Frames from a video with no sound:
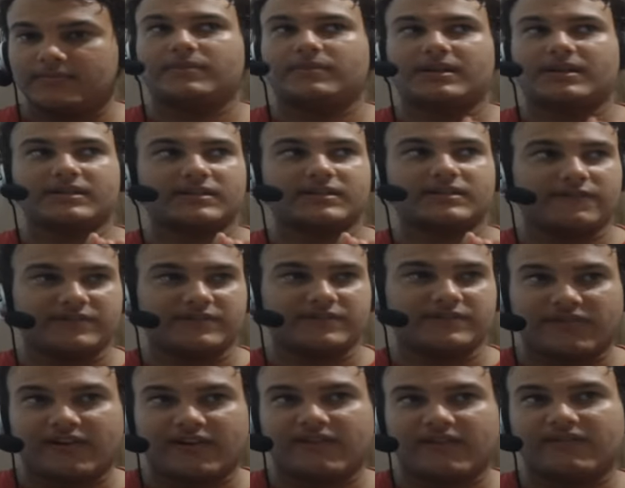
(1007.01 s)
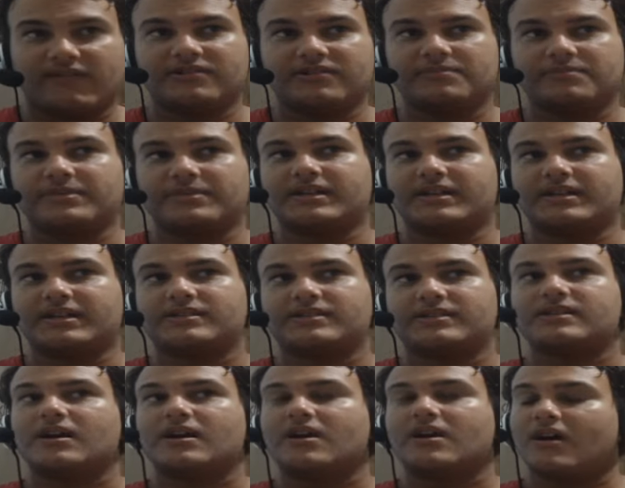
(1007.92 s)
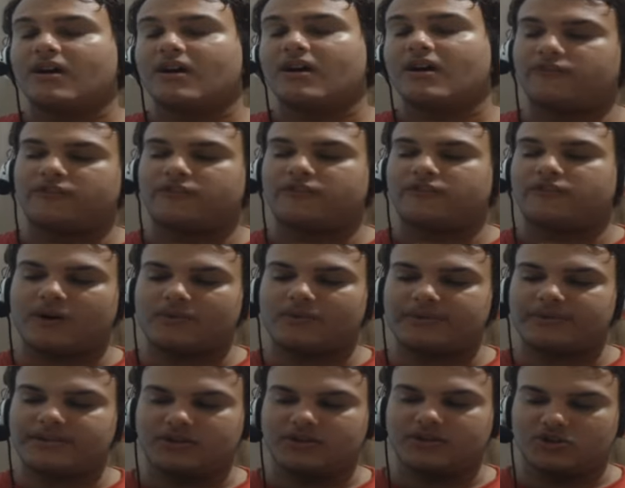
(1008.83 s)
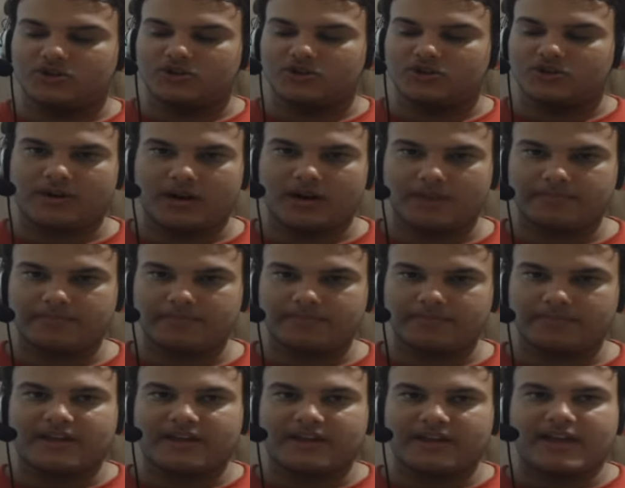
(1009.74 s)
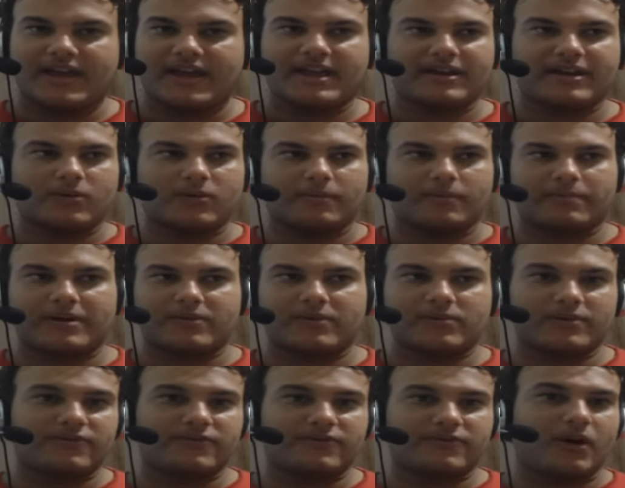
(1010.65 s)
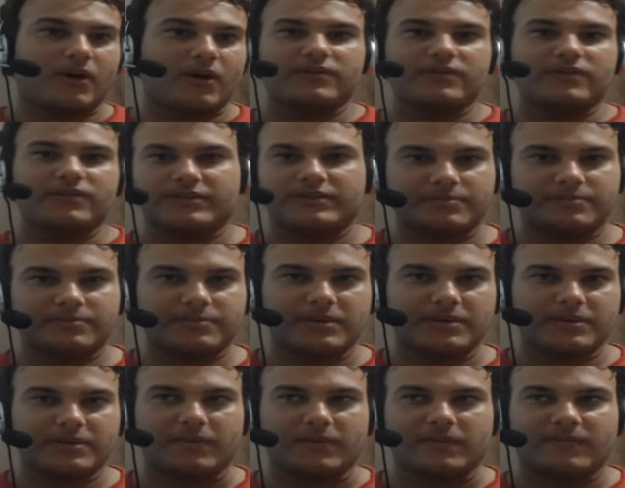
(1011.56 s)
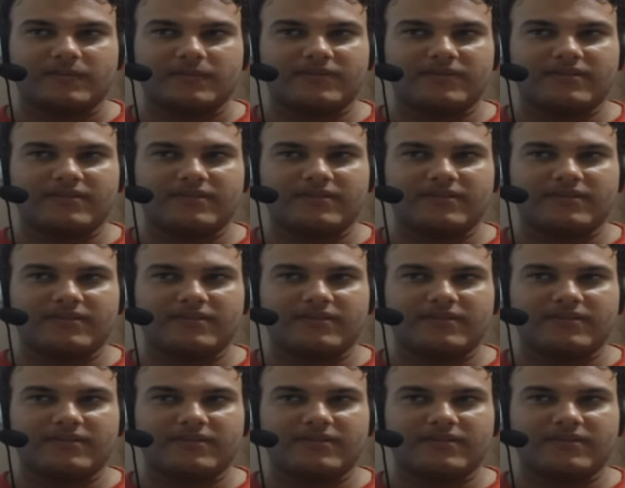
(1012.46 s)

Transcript: because of his father, because of how he grown up, and compared with all the other people